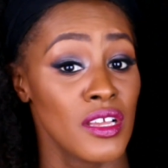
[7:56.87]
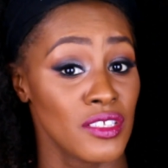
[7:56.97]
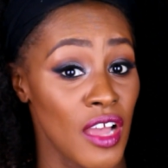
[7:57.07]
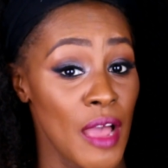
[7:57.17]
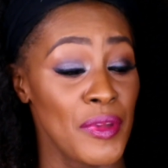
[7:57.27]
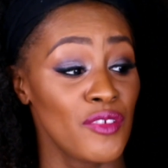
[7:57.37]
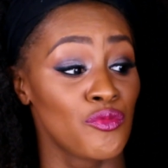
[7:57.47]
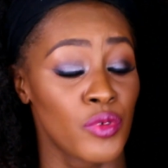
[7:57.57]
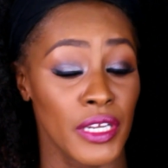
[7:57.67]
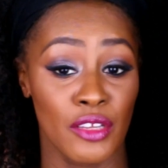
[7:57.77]
So I've
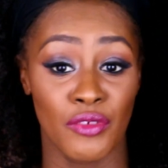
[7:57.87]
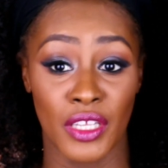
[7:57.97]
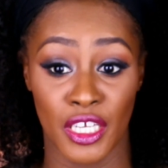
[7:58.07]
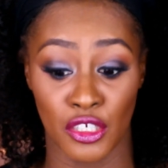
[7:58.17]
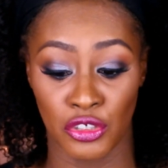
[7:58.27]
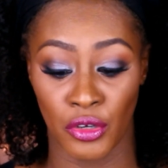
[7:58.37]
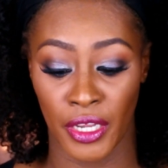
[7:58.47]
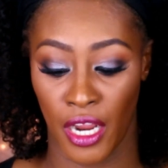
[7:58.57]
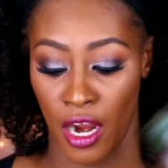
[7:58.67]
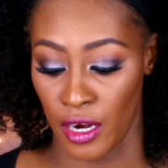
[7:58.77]
been really, really
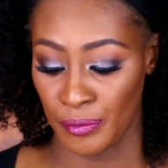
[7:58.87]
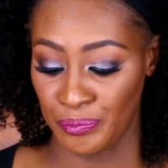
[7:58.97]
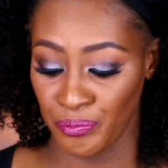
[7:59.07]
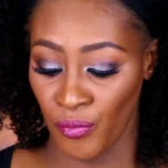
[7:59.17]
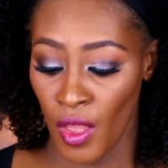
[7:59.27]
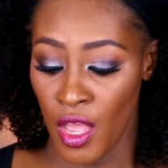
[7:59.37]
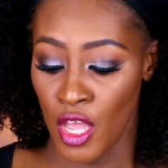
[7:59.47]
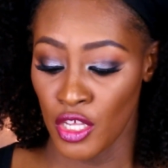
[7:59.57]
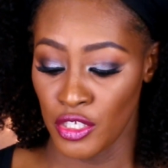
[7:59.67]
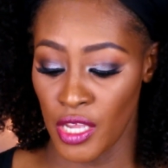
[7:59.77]
enjoying her.
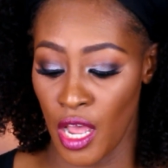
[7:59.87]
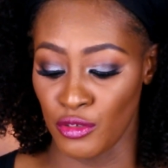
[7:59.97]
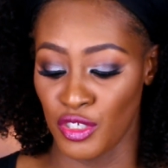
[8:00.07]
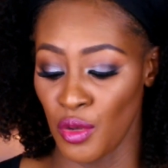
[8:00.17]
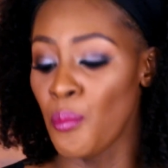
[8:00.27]
So to